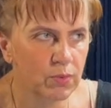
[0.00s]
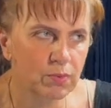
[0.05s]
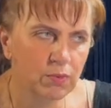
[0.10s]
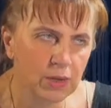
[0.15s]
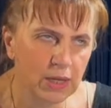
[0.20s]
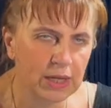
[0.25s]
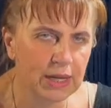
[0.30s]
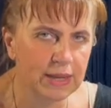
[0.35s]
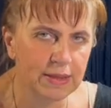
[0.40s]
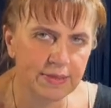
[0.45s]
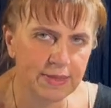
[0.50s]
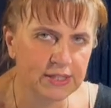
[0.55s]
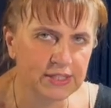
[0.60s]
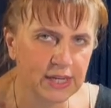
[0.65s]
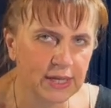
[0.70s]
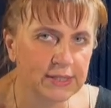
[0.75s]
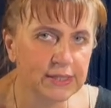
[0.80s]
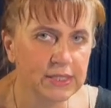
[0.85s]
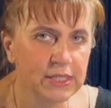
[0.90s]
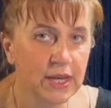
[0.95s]
clean the
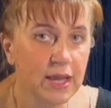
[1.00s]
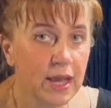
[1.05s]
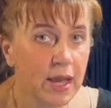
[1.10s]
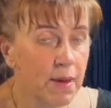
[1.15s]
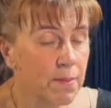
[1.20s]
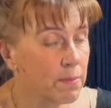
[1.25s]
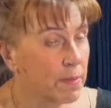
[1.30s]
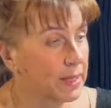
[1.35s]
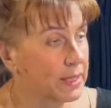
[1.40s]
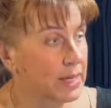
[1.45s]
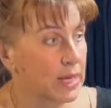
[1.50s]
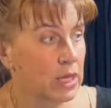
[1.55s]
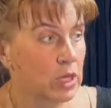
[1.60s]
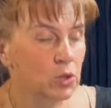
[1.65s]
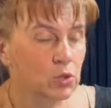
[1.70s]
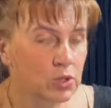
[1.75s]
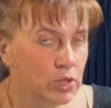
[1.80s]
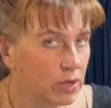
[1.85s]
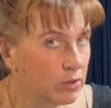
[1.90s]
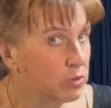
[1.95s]
dust, but
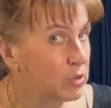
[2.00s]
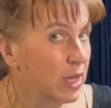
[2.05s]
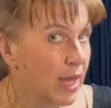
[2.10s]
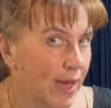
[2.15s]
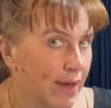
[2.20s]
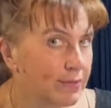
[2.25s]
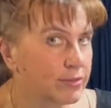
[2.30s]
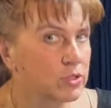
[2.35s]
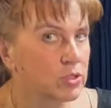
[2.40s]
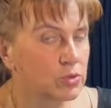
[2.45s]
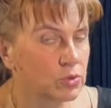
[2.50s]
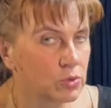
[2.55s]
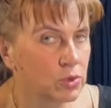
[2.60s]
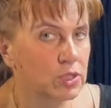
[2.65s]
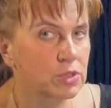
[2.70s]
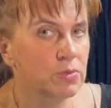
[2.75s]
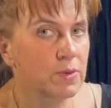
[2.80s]
you don't have to do it